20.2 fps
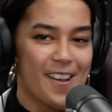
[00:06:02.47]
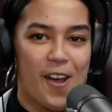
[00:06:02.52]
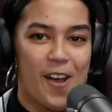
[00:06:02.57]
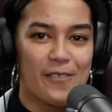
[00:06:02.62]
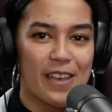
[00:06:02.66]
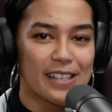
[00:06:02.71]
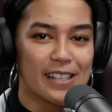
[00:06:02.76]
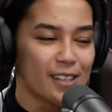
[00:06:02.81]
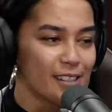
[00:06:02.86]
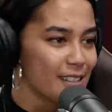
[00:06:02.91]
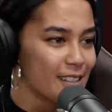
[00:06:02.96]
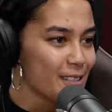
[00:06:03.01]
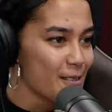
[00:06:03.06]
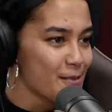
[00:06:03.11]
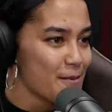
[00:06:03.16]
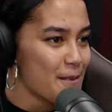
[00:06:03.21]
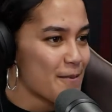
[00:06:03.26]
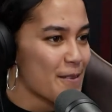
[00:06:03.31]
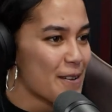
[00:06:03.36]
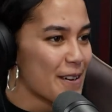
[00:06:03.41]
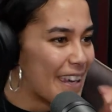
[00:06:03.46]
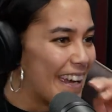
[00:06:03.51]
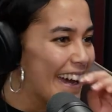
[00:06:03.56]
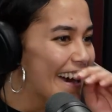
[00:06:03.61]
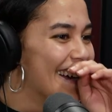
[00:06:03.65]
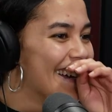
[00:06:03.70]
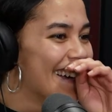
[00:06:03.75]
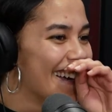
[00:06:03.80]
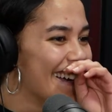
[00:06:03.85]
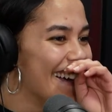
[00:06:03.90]
I hope that's not the teddy.
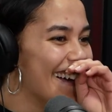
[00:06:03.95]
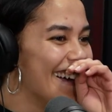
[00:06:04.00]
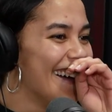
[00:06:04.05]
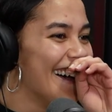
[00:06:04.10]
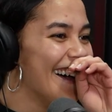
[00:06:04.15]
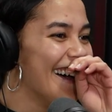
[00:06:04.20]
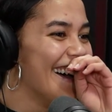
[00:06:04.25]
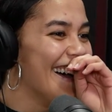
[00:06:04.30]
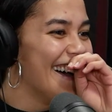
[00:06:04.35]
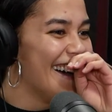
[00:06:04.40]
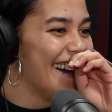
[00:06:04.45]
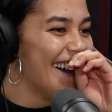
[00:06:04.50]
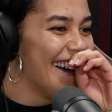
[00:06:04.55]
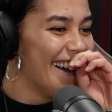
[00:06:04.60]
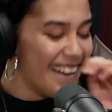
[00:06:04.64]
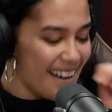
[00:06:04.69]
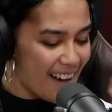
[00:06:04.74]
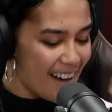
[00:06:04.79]
Yeah.